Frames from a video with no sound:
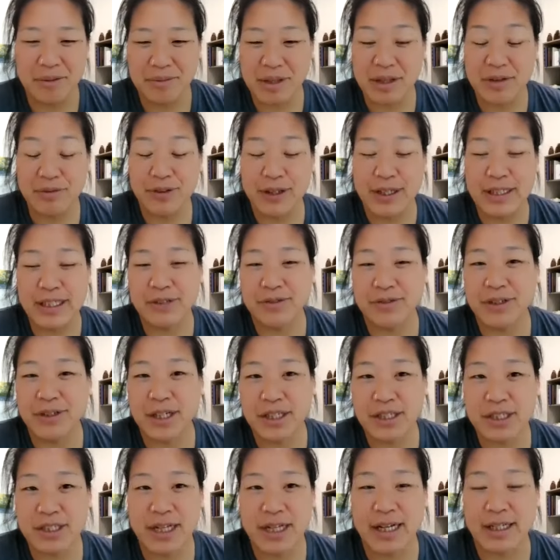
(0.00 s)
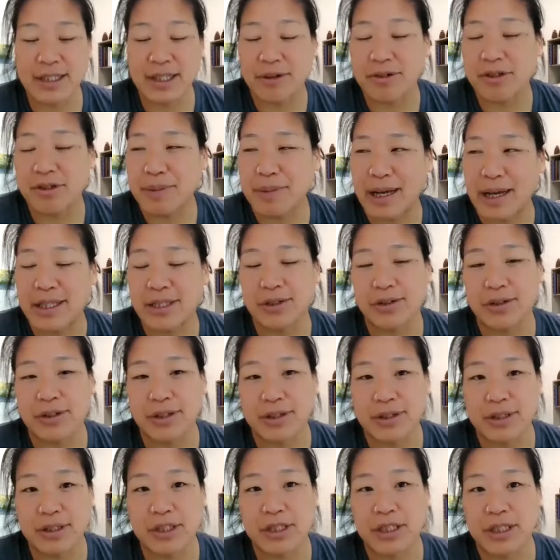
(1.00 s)
The Inflation Reduction Act that was passed
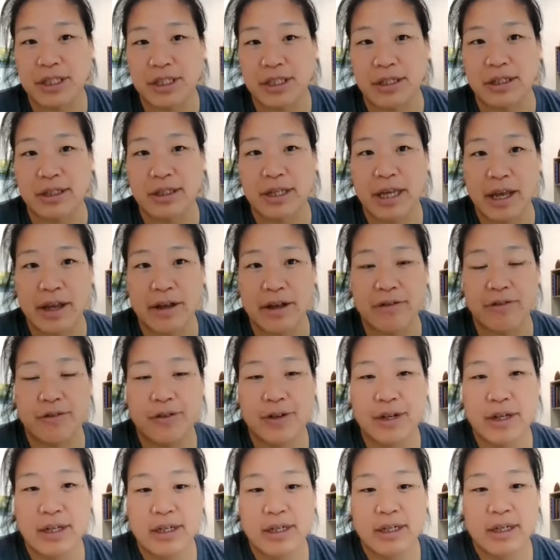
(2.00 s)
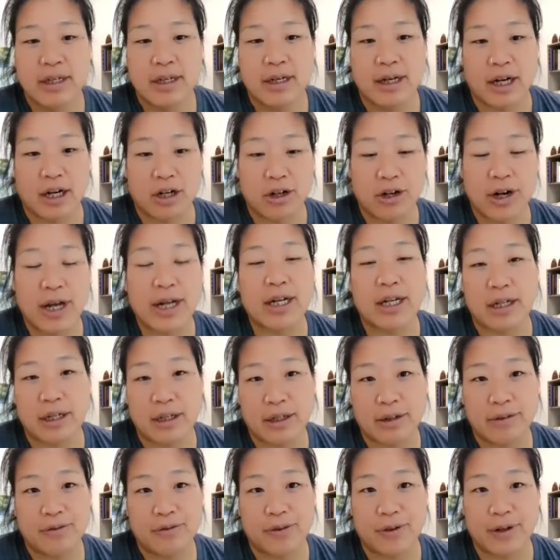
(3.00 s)
earlier this year gave a
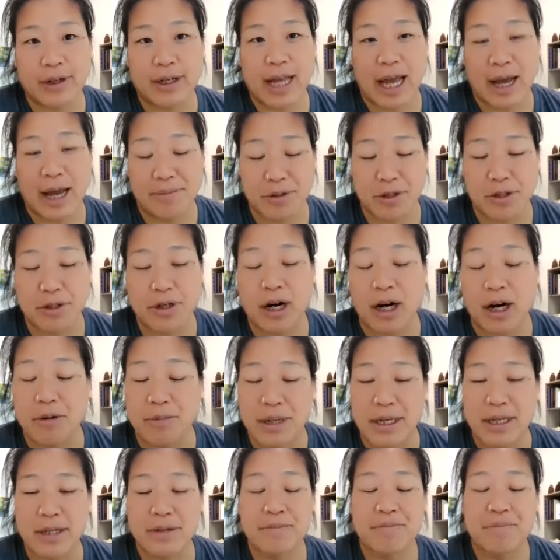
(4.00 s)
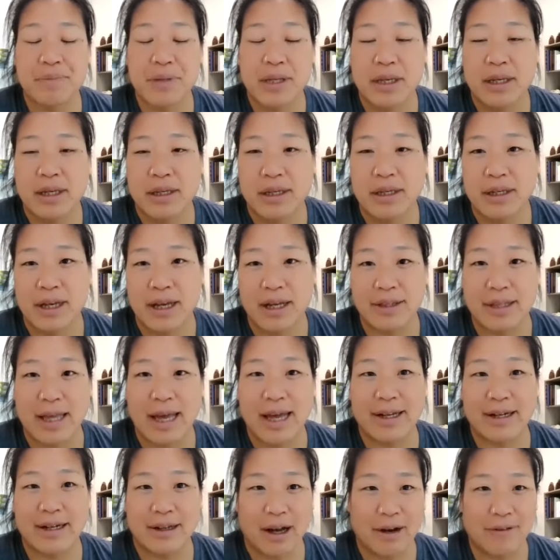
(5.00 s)
credit for captured carbon, and
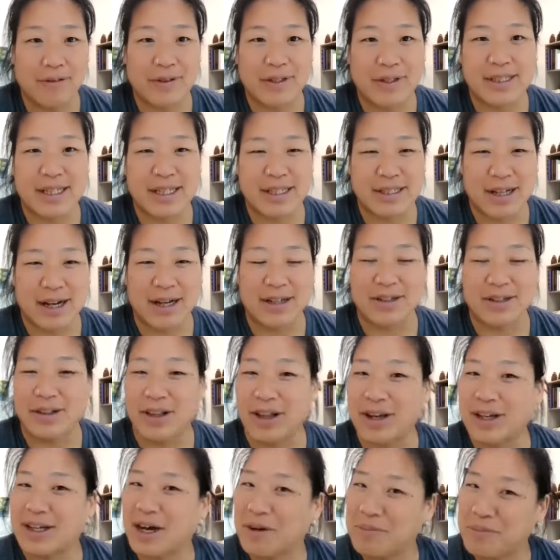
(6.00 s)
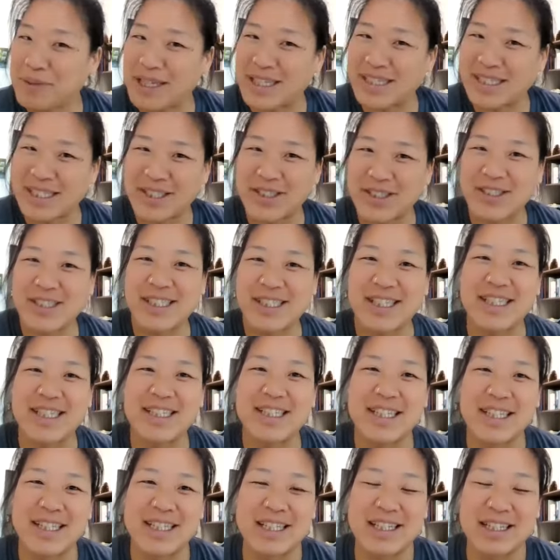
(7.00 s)
that obviously has gotten a lot of companies
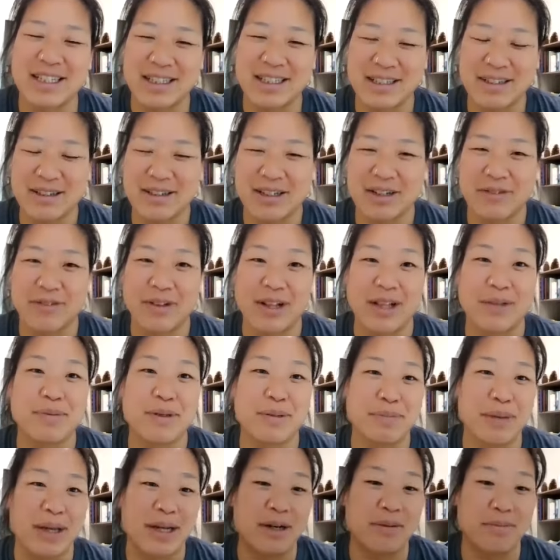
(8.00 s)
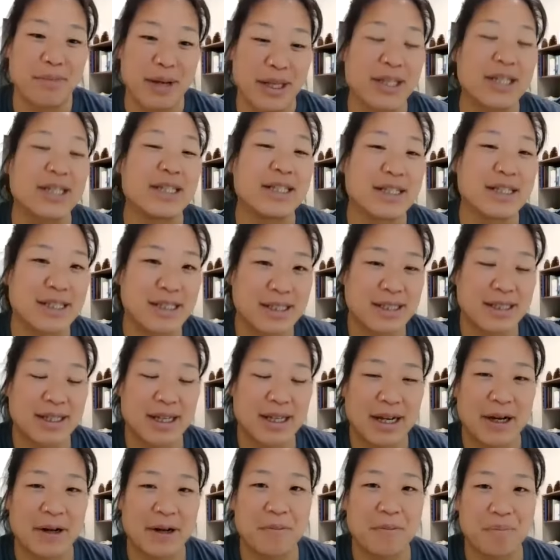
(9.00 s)
interested in developing better methods
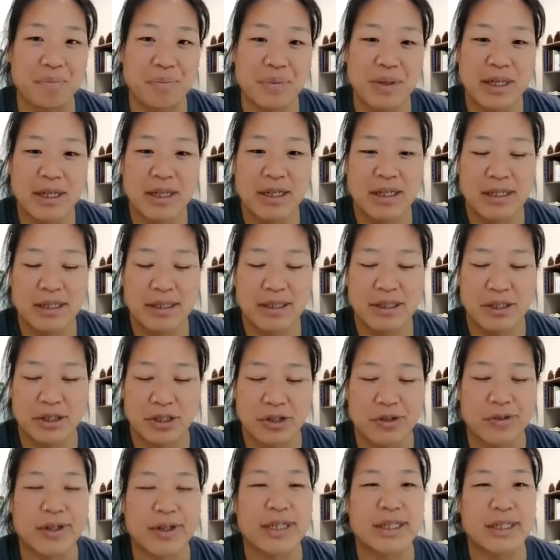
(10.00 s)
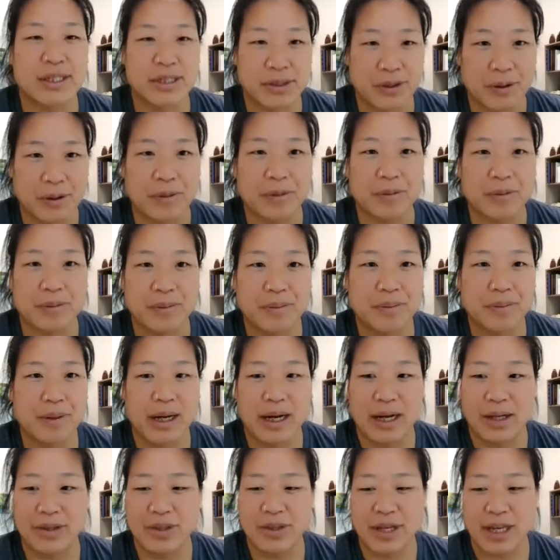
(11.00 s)
to do it. So
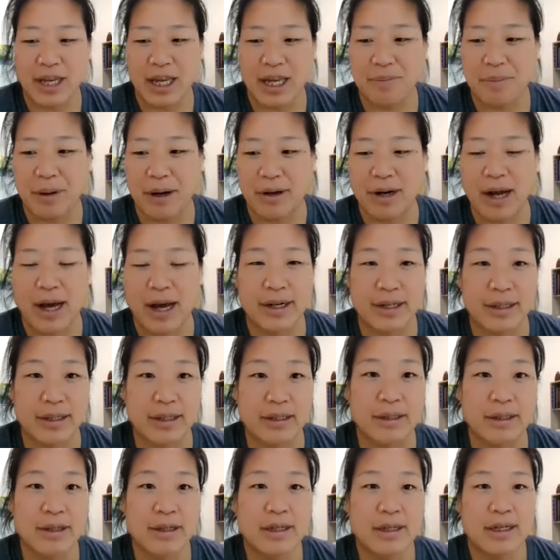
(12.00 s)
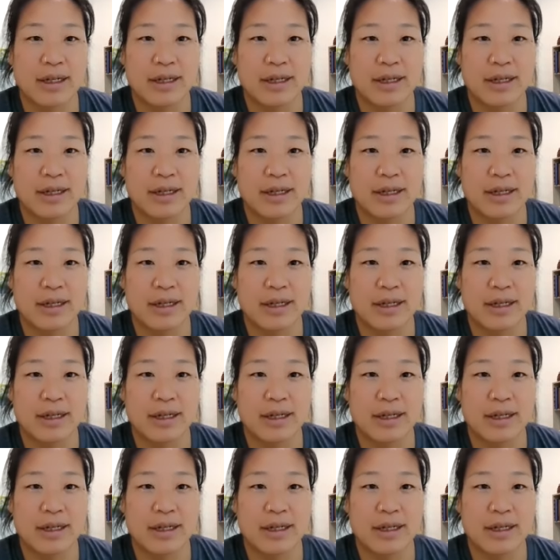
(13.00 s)
thinking about how to